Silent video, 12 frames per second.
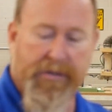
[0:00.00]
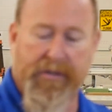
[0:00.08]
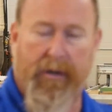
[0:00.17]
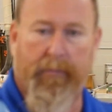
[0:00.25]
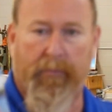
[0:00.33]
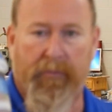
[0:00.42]

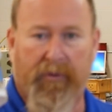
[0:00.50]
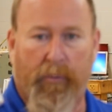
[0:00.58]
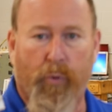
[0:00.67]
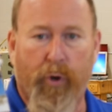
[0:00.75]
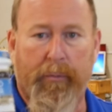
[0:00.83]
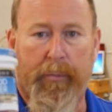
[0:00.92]
some
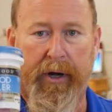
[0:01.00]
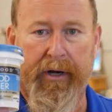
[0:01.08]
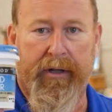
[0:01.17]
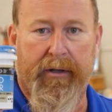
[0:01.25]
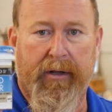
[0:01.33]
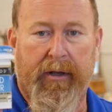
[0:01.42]
wood putty.
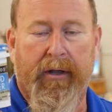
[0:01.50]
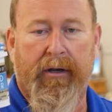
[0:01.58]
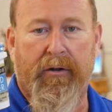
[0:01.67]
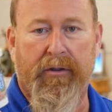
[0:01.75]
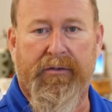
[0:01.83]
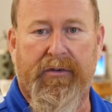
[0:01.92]

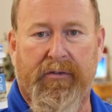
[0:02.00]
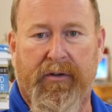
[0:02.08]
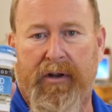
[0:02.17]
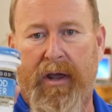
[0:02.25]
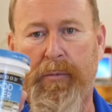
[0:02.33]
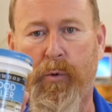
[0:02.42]
Now, this is the
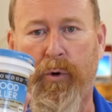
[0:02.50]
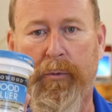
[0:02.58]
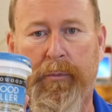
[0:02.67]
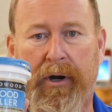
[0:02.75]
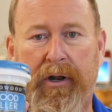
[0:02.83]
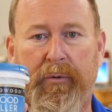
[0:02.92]
type of wood
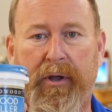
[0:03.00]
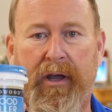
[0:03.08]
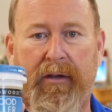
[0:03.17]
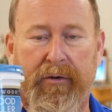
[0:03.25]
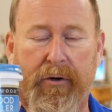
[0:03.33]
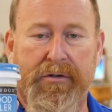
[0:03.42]
putty we
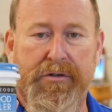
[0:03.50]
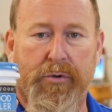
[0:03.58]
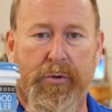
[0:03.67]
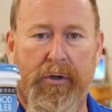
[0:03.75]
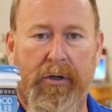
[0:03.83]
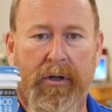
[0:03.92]
have here at
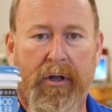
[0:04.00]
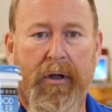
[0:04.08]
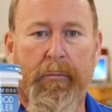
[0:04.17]
school,